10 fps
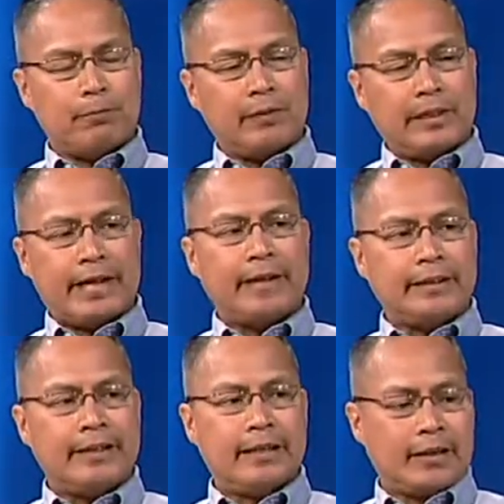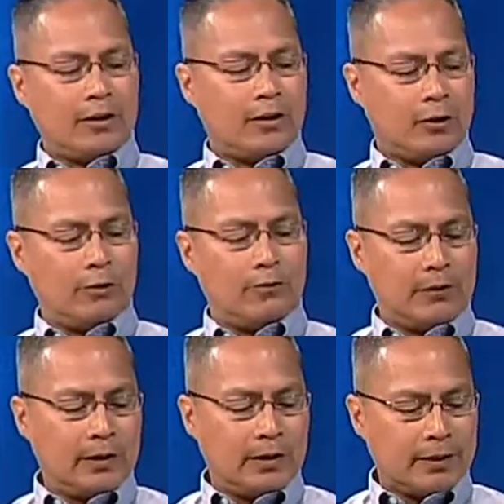the idea of
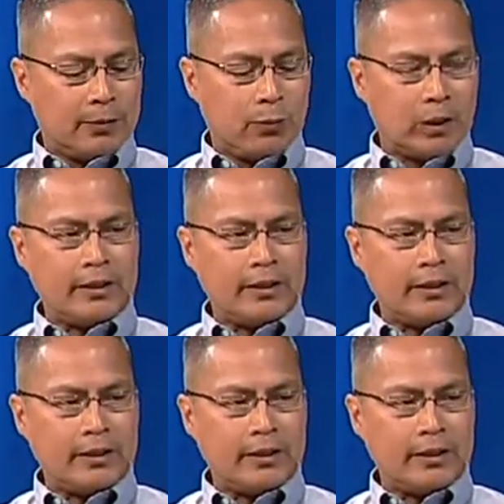what